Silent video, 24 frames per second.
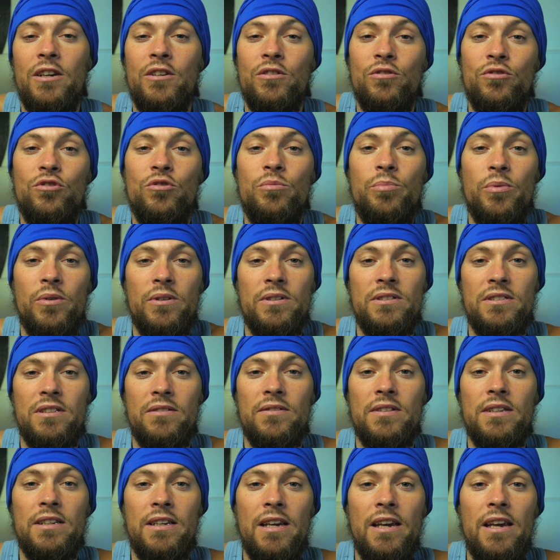
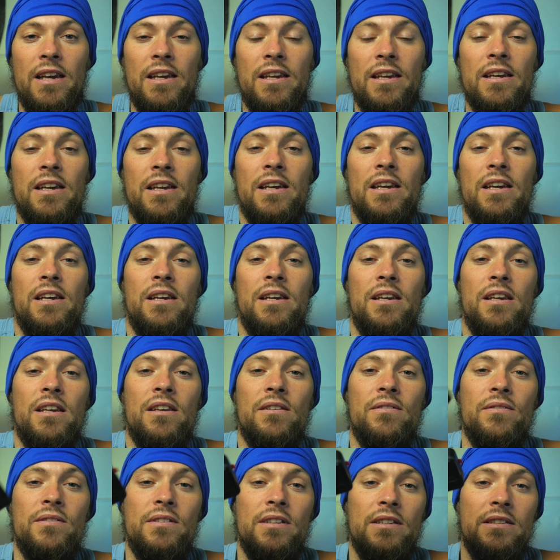2.7K if
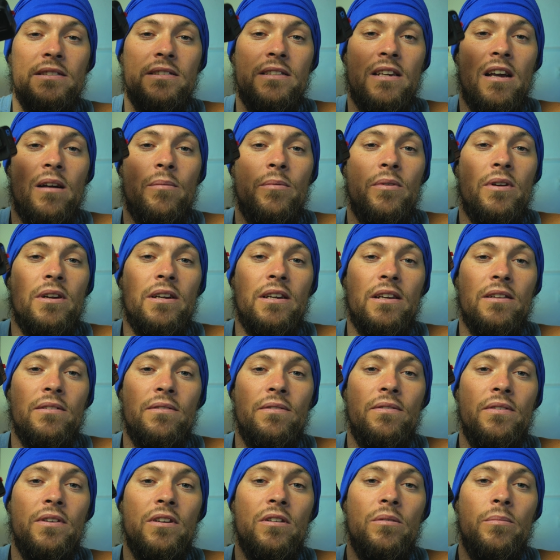this camera can
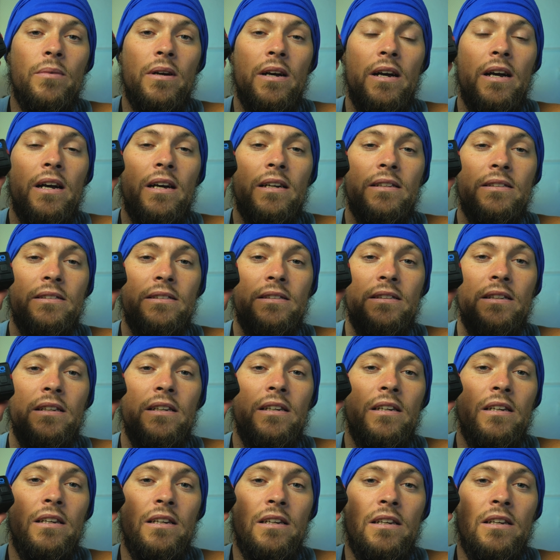film at
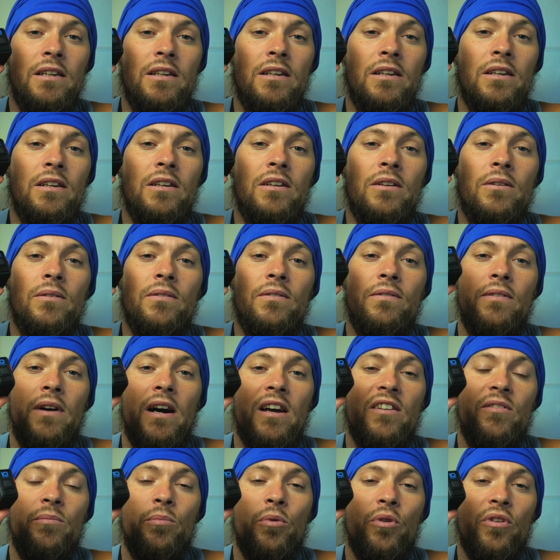
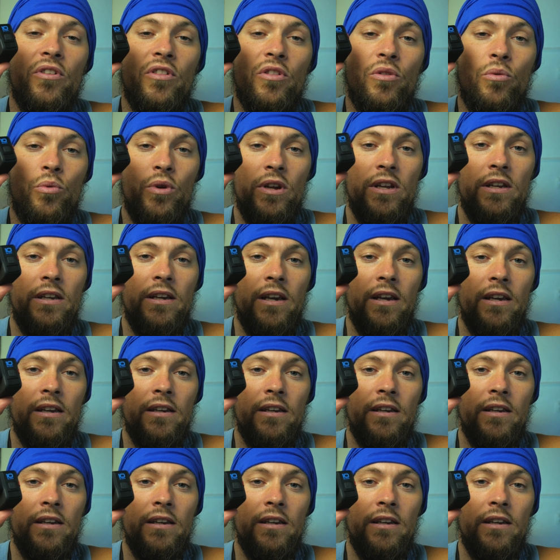5.3K.